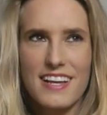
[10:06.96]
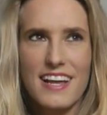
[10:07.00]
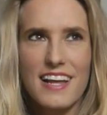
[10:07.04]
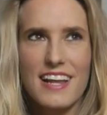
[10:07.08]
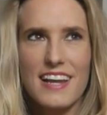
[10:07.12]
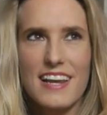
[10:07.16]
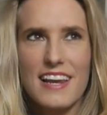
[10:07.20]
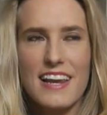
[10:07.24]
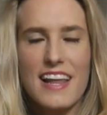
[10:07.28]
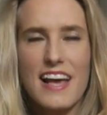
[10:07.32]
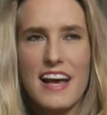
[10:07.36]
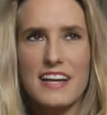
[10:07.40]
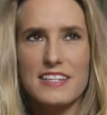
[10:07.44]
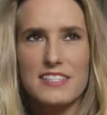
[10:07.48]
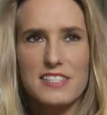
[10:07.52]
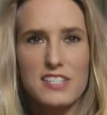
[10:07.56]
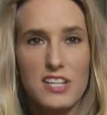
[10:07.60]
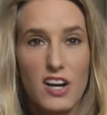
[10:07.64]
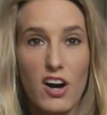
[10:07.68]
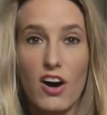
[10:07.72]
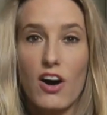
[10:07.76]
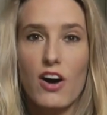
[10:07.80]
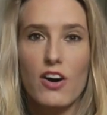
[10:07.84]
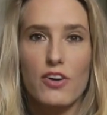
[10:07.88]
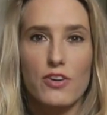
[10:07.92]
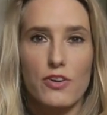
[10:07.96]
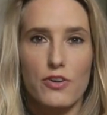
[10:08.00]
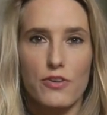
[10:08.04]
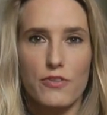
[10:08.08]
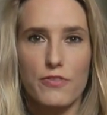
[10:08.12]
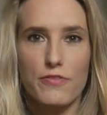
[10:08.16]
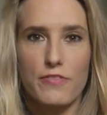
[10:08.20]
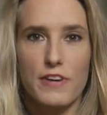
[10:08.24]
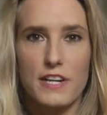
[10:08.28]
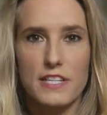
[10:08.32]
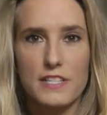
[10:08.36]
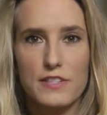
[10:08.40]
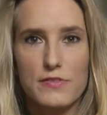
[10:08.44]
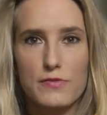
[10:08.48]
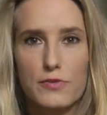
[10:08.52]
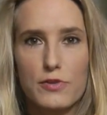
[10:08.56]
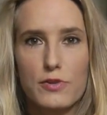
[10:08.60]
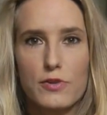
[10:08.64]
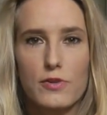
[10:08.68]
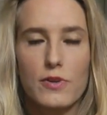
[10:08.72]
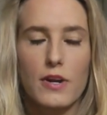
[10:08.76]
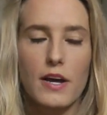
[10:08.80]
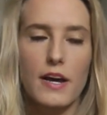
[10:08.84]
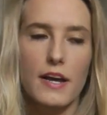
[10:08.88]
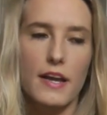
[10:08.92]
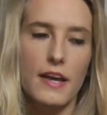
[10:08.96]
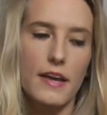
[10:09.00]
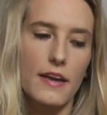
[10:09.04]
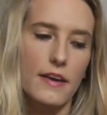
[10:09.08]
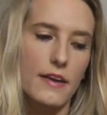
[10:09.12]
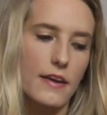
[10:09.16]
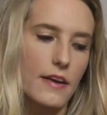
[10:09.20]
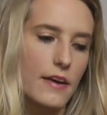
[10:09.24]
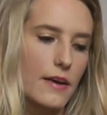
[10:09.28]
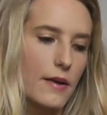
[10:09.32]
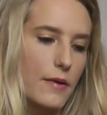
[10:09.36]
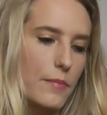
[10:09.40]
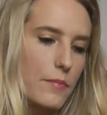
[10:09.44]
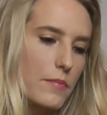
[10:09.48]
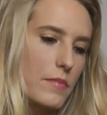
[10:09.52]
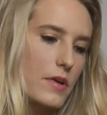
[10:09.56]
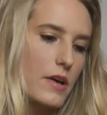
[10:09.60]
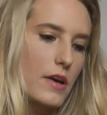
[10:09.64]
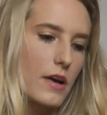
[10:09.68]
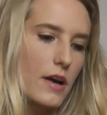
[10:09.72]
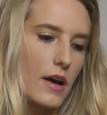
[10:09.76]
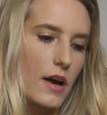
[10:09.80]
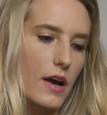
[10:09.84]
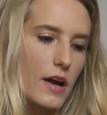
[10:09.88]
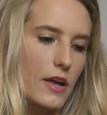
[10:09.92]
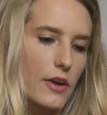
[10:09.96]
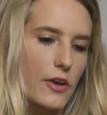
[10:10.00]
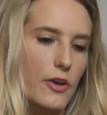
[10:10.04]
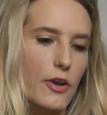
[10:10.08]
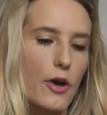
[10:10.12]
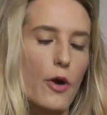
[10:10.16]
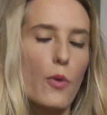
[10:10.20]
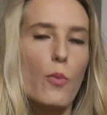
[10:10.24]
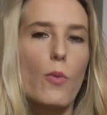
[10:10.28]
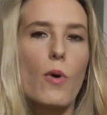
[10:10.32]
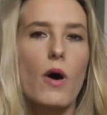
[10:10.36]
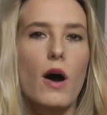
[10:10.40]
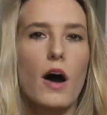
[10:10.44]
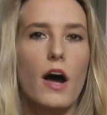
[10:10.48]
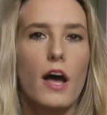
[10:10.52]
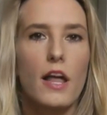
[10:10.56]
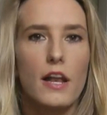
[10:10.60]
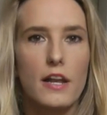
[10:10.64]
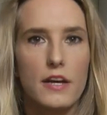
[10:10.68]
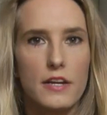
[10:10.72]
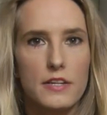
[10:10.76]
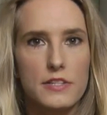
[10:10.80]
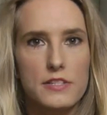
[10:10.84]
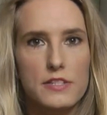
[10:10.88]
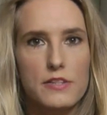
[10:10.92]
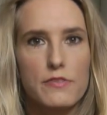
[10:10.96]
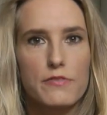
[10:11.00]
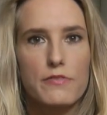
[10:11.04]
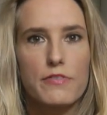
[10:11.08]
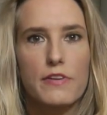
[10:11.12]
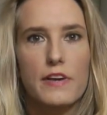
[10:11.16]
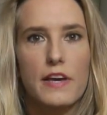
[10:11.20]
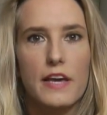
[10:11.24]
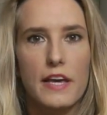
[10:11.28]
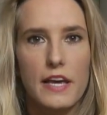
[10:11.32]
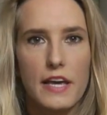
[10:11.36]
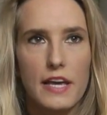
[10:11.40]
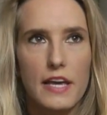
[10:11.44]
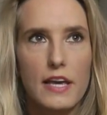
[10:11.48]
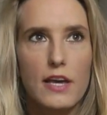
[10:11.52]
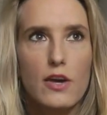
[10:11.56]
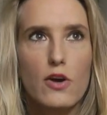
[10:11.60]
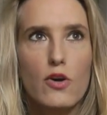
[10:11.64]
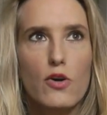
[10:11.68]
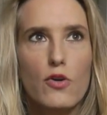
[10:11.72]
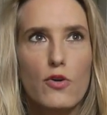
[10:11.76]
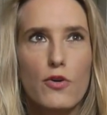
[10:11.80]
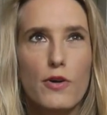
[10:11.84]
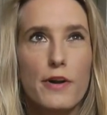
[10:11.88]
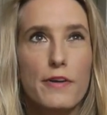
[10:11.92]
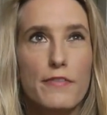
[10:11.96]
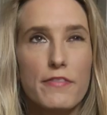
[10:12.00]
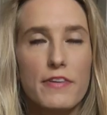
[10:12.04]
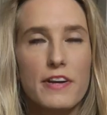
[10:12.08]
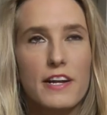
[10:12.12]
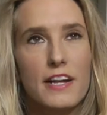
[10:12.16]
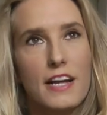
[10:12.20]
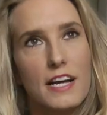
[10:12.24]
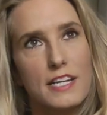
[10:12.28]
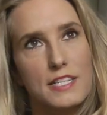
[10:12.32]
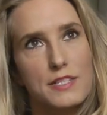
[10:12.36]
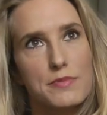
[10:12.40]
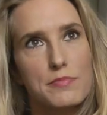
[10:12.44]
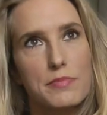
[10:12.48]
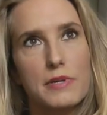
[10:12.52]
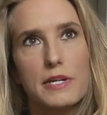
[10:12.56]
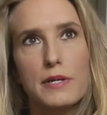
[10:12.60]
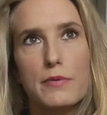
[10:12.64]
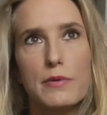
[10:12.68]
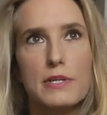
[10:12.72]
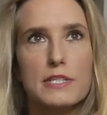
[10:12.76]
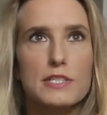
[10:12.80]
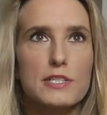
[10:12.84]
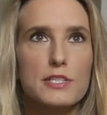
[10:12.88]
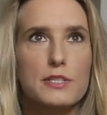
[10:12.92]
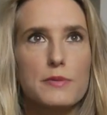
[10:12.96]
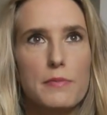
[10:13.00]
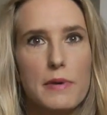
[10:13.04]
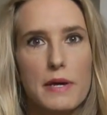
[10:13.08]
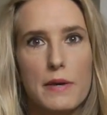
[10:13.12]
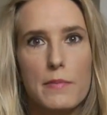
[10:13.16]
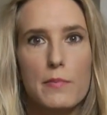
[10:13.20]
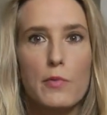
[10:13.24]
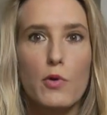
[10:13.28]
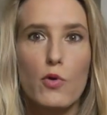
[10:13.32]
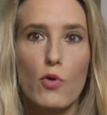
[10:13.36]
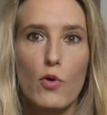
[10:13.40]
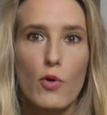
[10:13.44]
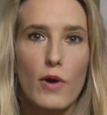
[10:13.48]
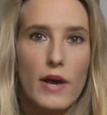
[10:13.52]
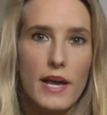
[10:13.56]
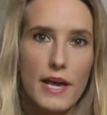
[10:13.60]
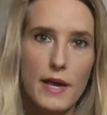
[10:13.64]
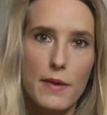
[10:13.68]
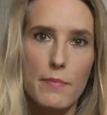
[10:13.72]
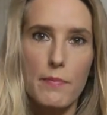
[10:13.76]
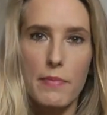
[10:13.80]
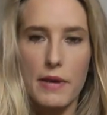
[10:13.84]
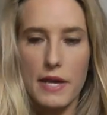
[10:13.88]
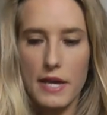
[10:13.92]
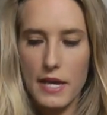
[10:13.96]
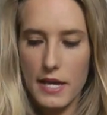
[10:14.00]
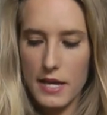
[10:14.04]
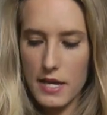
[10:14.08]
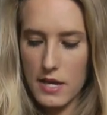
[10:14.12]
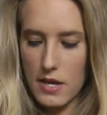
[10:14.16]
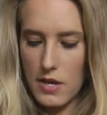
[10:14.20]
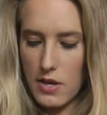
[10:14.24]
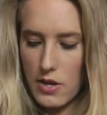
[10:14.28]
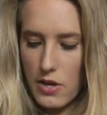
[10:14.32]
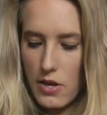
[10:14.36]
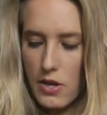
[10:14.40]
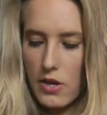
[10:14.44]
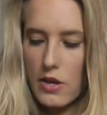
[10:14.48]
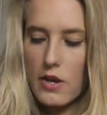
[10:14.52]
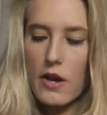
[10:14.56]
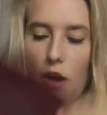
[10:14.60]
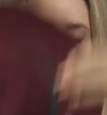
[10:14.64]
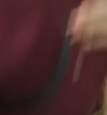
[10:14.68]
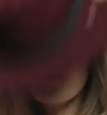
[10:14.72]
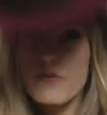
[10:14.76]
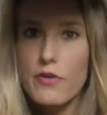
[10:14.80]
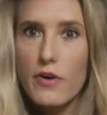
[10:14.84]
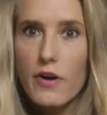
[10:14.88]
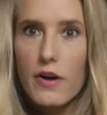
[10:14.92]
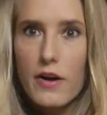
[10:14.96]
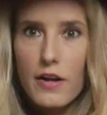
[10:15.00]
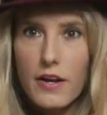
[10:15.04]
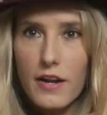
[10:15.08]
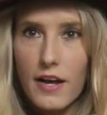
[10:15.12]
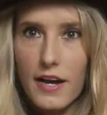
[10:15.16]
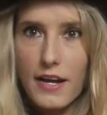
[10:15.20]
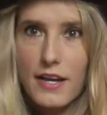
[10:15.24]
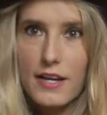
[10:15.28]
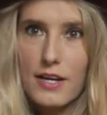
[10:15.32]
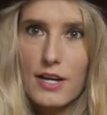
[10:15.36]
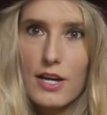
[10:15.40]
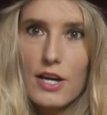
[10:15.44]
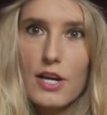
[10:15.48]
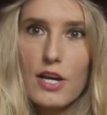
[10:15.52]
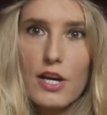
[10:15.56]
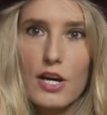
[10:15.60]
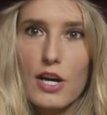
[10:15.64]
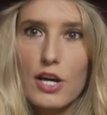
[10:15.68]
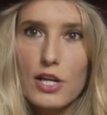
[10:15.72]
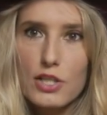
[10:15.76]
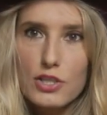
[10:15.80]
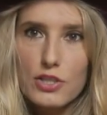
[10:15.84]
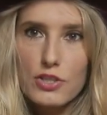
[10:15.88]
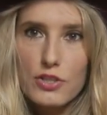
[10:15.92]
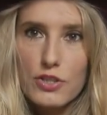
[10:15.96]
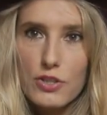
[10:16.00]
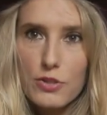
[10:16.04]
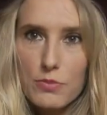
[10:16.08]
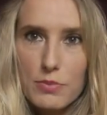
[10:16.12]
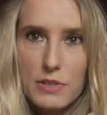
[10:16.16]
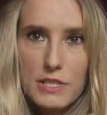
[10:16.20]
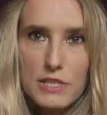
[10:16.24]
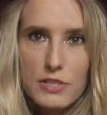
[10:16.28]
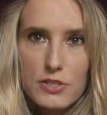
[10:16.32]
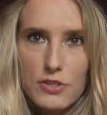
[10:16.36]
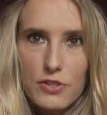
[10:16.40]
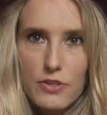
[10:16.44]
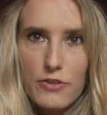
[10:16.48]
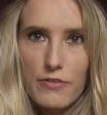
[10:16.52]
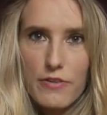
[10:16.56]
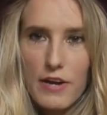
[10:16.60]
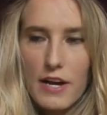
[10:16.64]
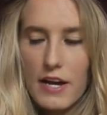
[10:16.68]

a less hardcore festival, like I don't know, Wireless, a V, or even Glastonbury, which is a bit more hippie, you can go for a trilby sort of